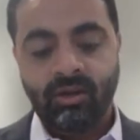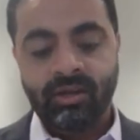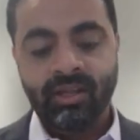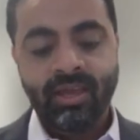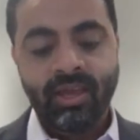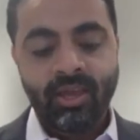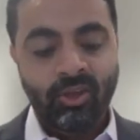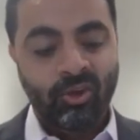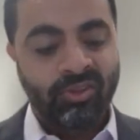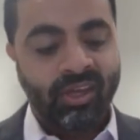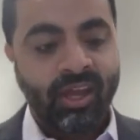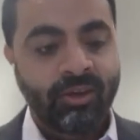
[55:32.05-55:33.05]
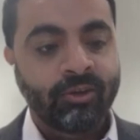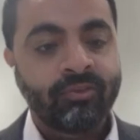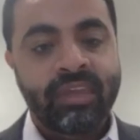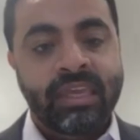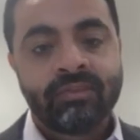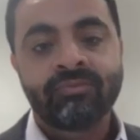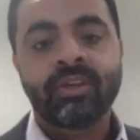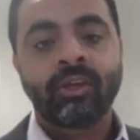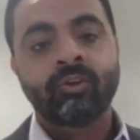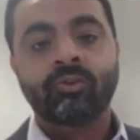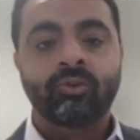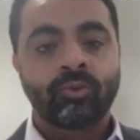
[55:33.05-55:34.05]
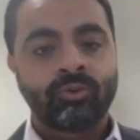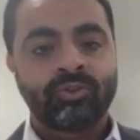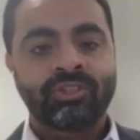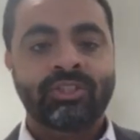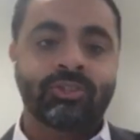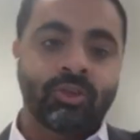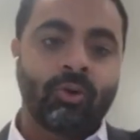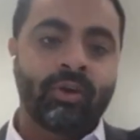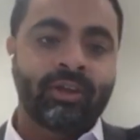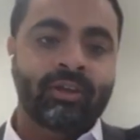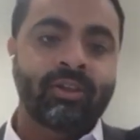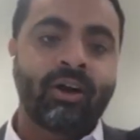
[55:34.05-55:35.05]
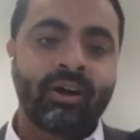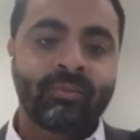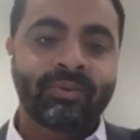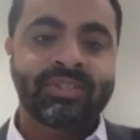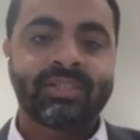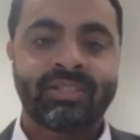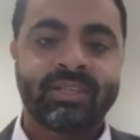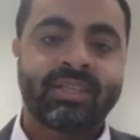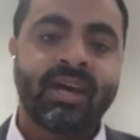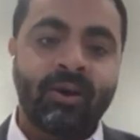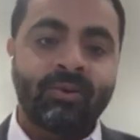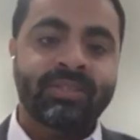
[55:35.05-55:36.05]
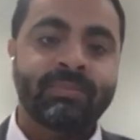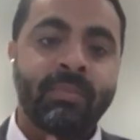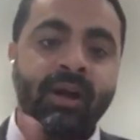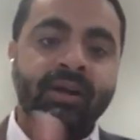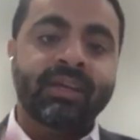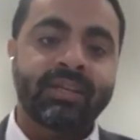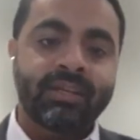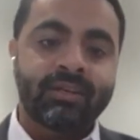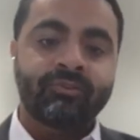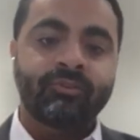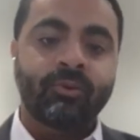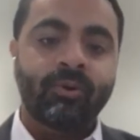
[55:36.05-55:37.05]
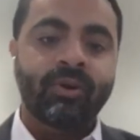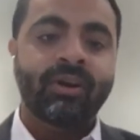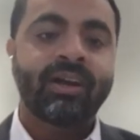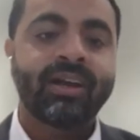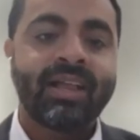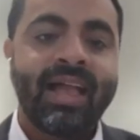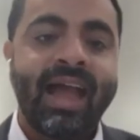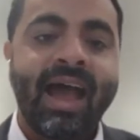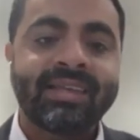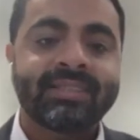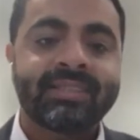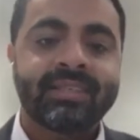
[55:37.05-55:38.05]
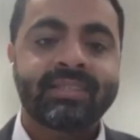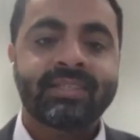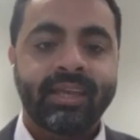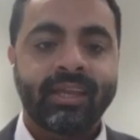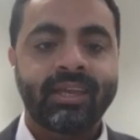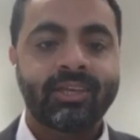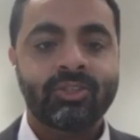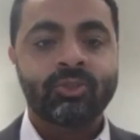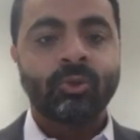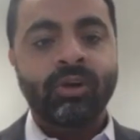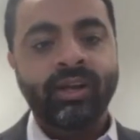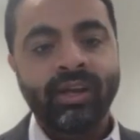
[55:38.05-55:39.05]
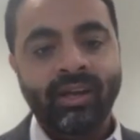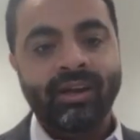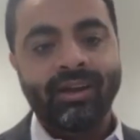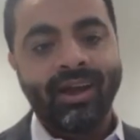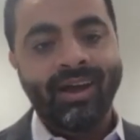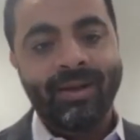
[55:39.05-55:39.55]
But, you know, the kind of evening cruise is going along, which is the DAO is marketed for as this like historic